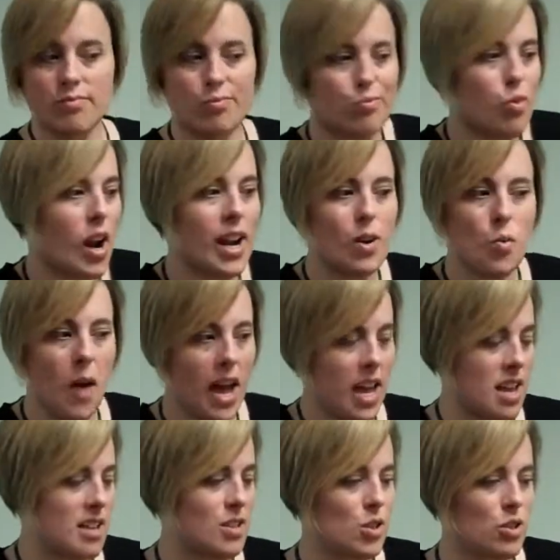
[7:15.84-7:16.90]
right away,
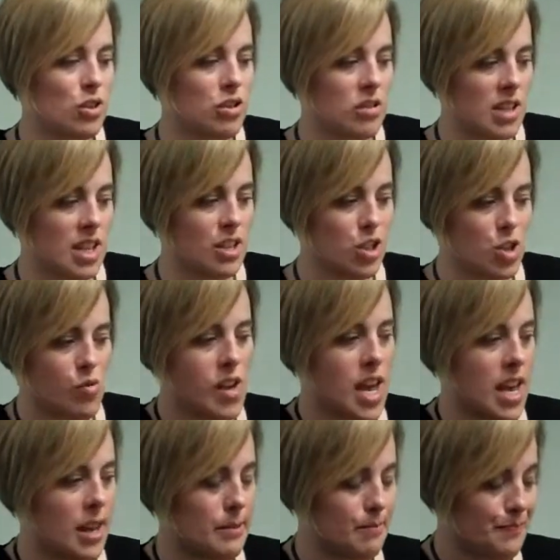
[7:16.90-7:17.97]
as early as you
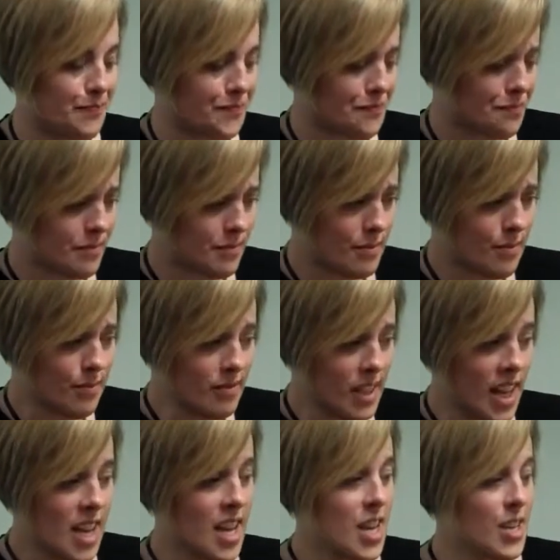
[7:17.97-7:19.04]
can.
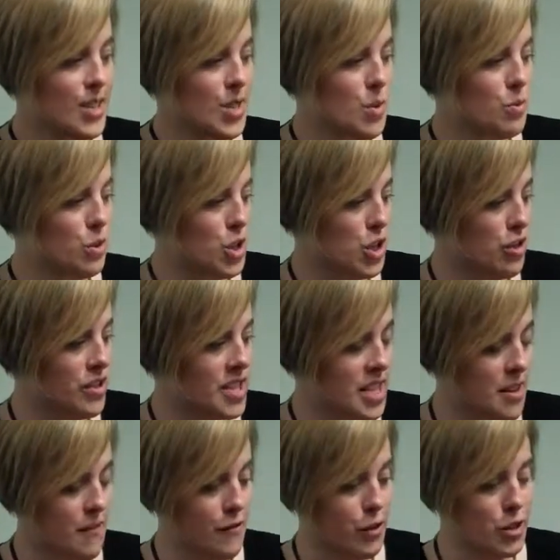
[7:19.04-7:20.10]
So we'll turn to the
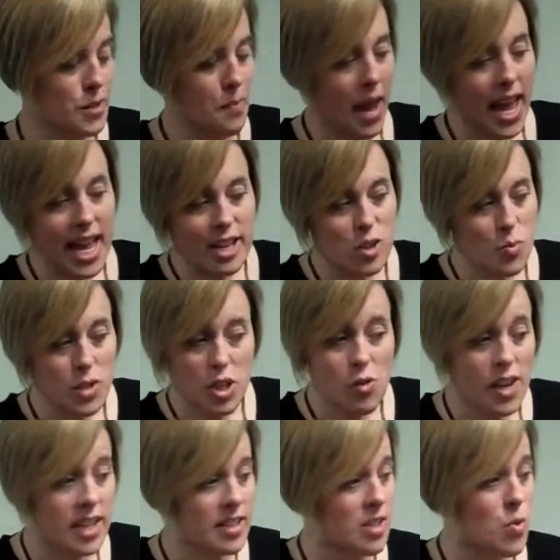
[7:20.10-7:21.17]
first page, and when you
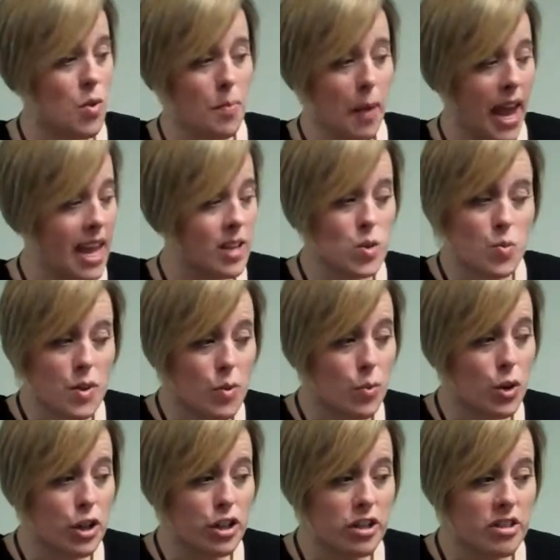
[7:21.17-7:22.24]
get to a page with
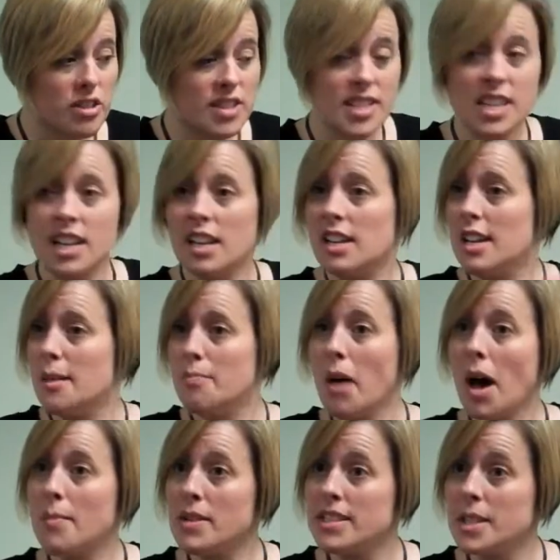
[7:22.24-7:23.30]
words,
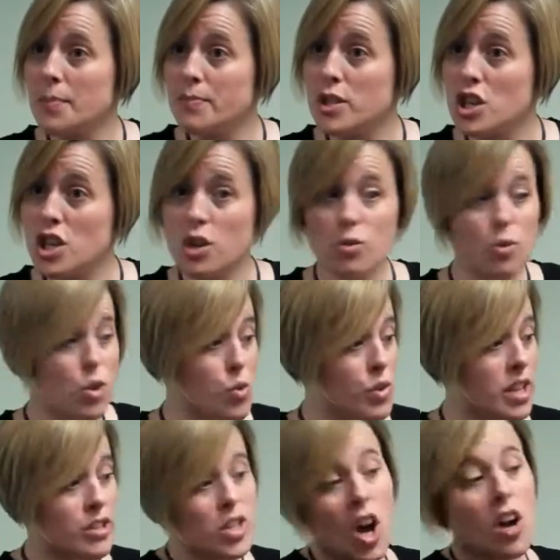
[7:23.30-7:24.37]
Mom, it's up to you. You
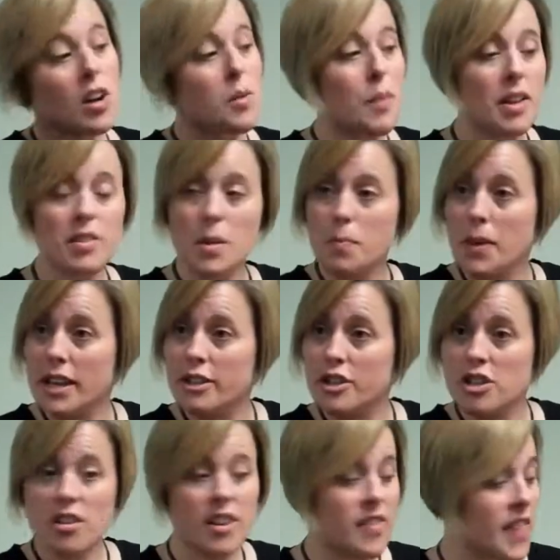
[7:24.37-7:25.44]
can talk about the
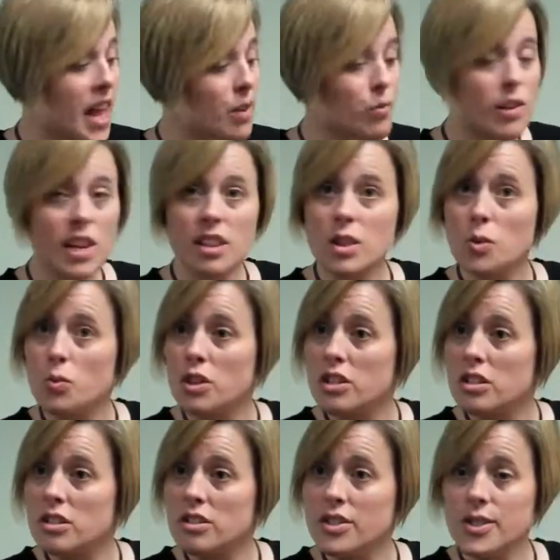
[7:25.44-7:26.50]
picture and then read the
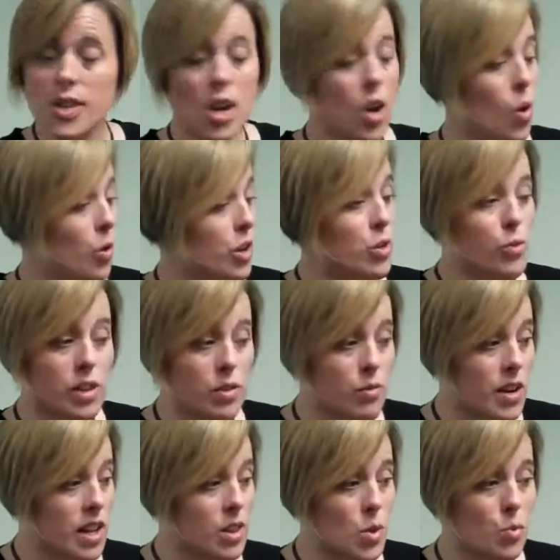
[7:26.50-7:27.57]
words, or you can
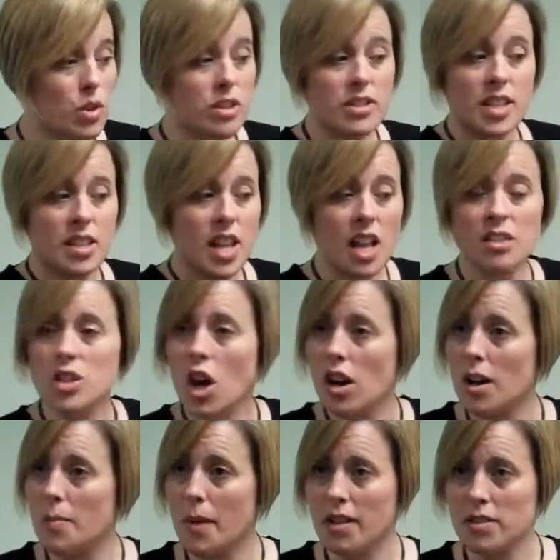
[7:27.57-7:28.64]
read the words and then talk
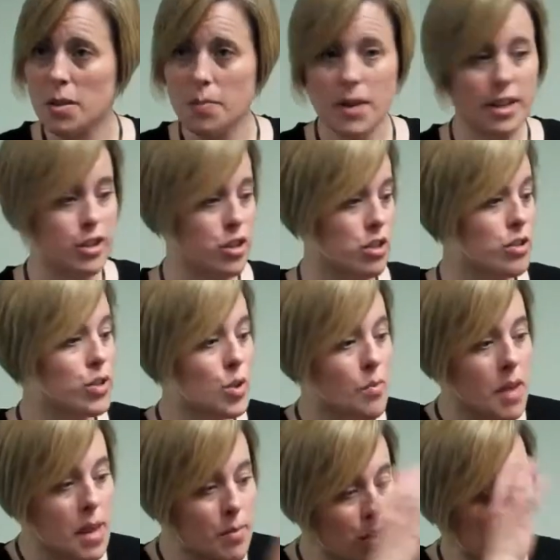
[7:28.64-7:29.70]
about the picture. So
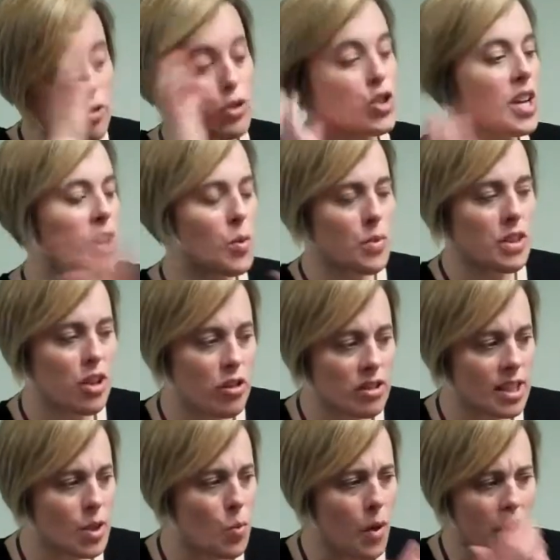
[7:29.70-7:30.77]
maybe you'll share with your
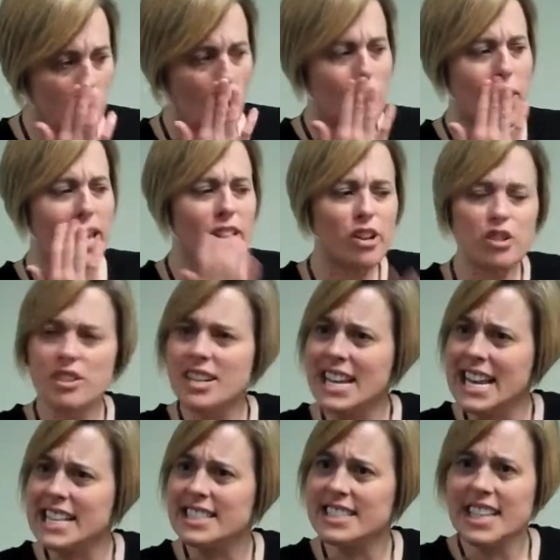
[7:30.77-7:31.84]
little one, oh my
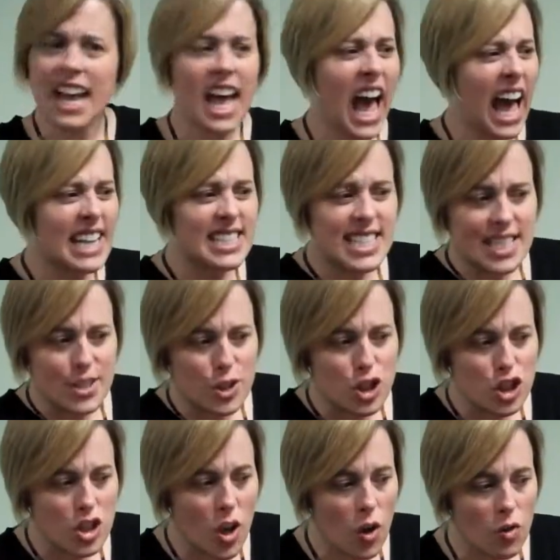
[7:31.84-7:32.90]
goodness, I see
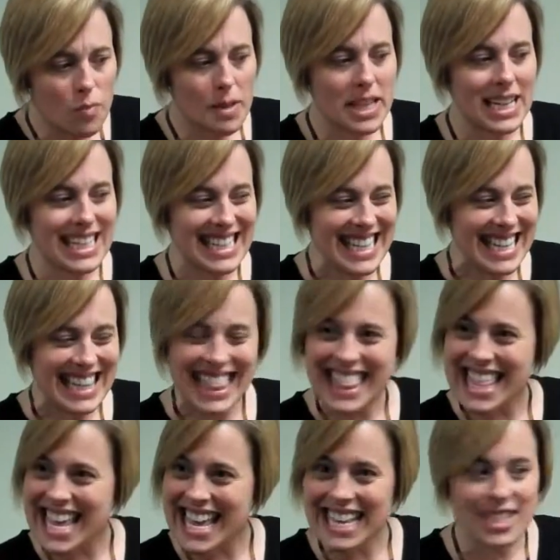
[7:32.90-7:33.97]
so many neat
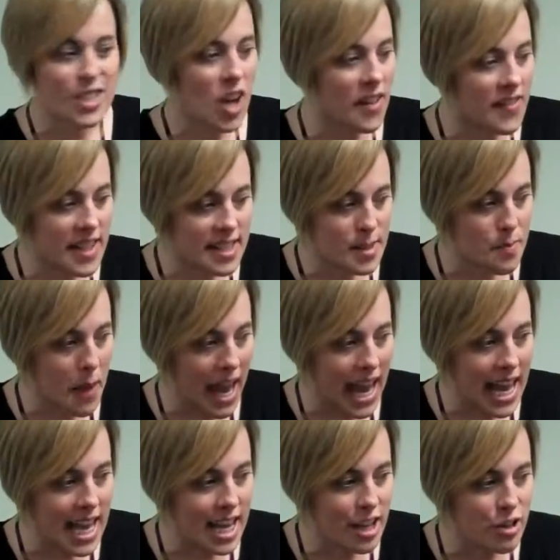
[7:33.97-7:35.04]
things on this
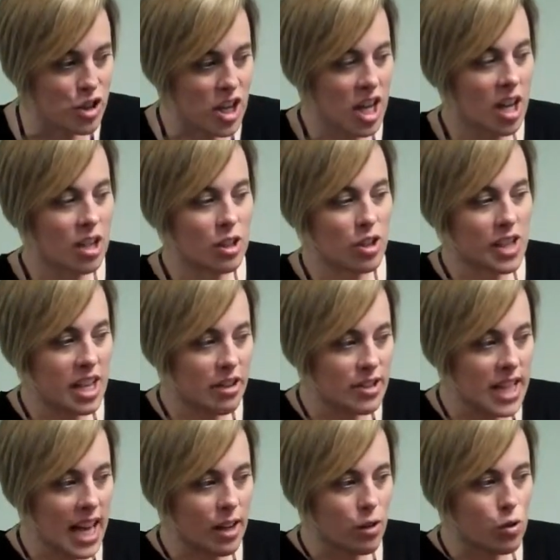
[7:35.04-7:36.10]
page. Look, here's
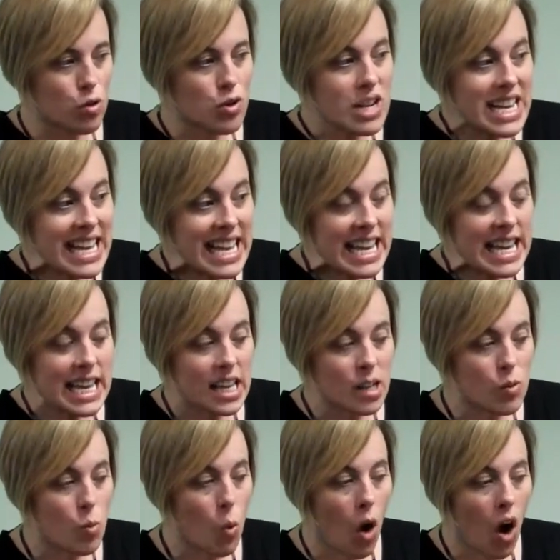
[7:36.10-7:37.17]
that
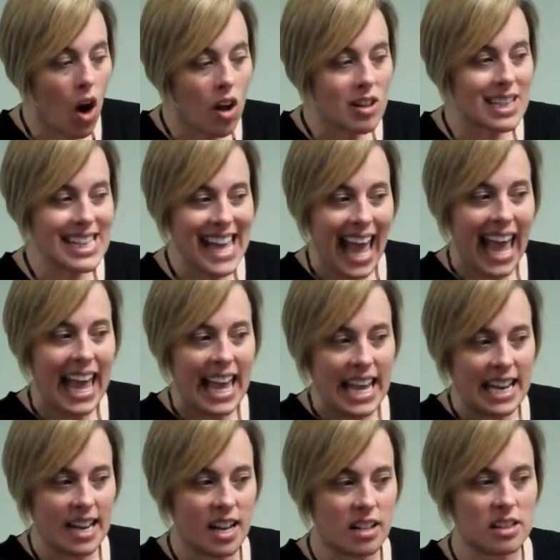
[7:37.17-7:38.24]
green wall
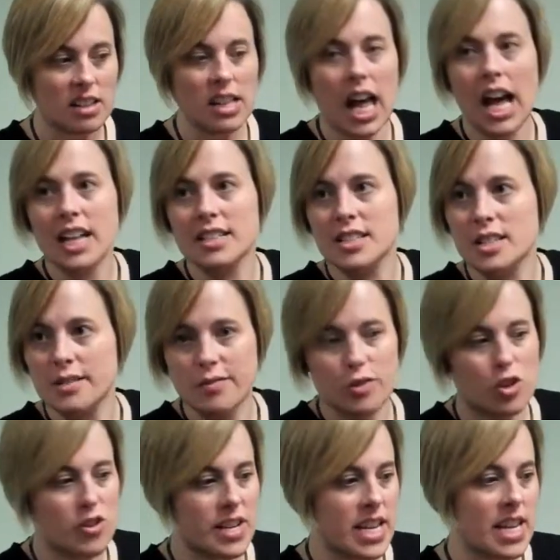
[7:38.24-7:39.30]
again. Lots of
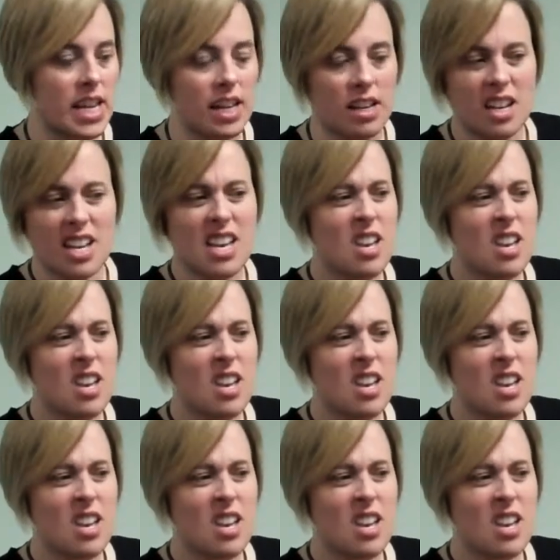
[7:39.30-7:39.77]
green.